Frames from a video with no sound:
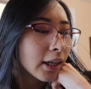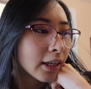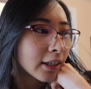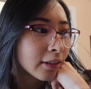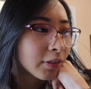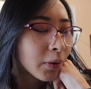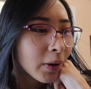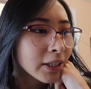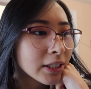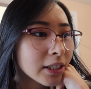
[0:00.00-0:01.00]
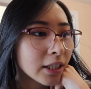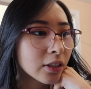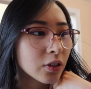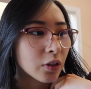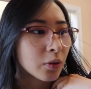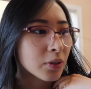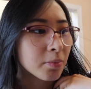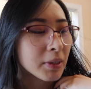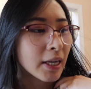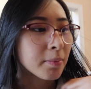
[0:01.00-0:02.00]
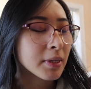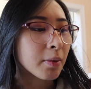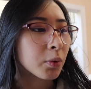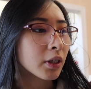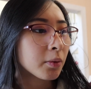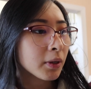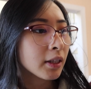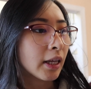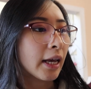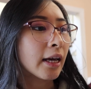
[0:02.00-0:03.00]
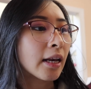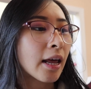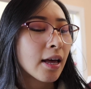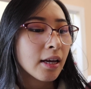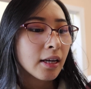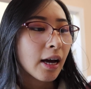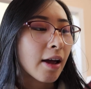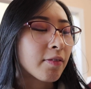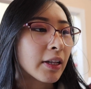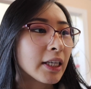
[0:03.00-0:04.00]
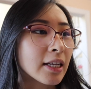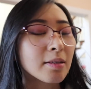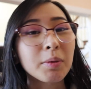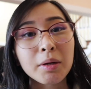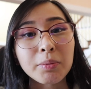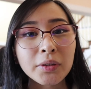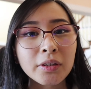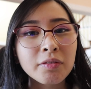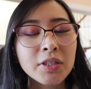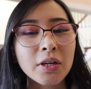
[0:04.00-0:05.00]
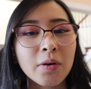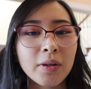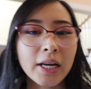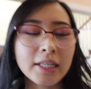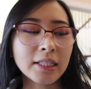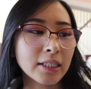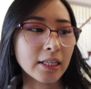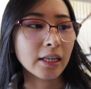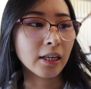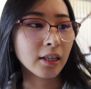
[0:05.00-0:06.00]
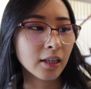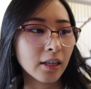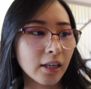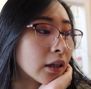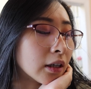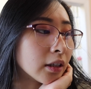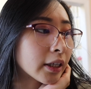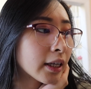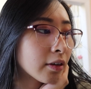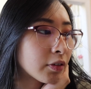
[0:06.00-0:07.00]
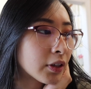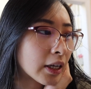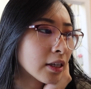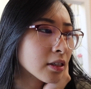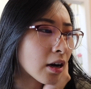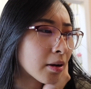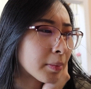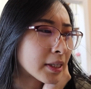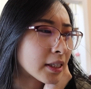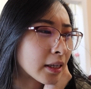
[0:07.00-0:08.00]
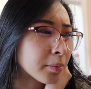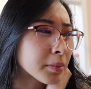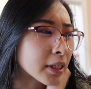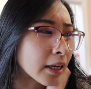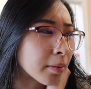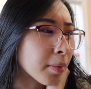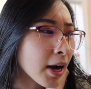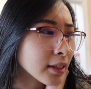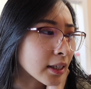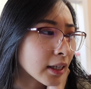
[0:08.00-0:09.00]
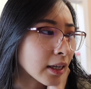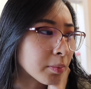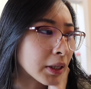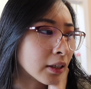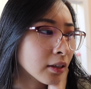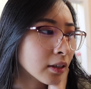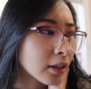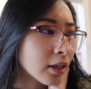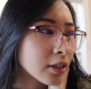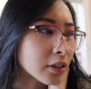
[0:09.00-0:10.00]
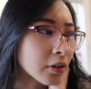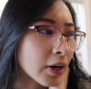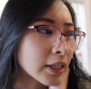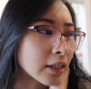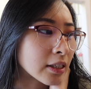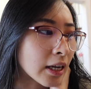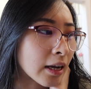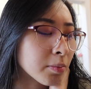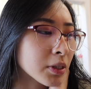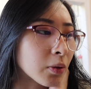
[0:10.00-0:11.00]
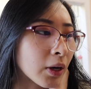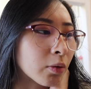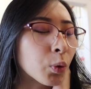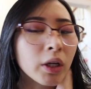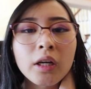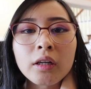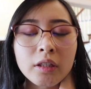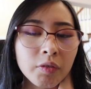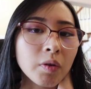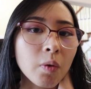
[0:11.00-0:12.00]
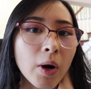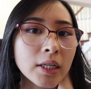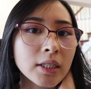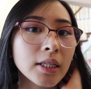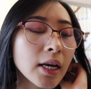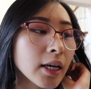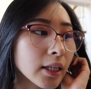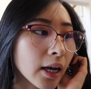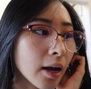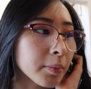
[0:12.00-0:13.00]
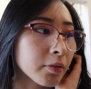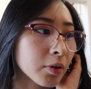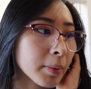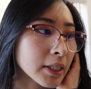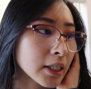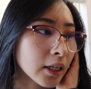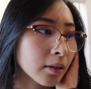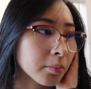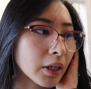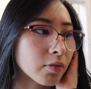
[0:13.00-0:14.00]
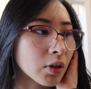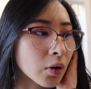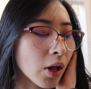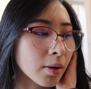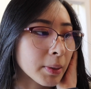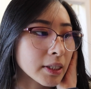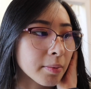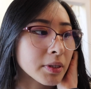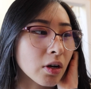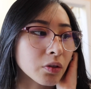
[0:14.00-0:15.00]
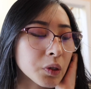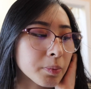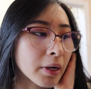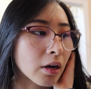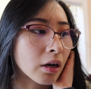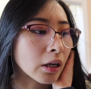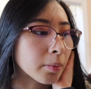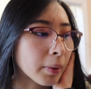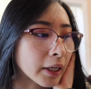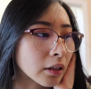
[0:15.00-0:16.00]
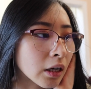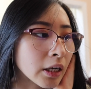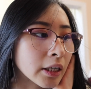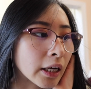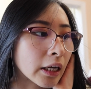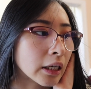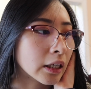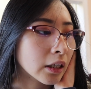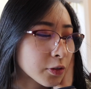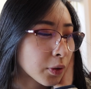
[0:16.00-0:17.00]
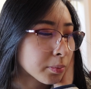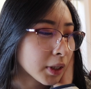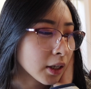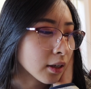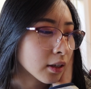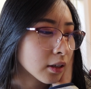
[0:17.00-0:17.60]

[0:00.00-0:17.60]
uh, requests to some teams I'm working with and finally got something approved, so that is exciting. Uh, looking at a few things on my team's inbox that came in. So I am still kind of working on different requests that come in from my team, even though a lot of my time is also spent on Python and scripting.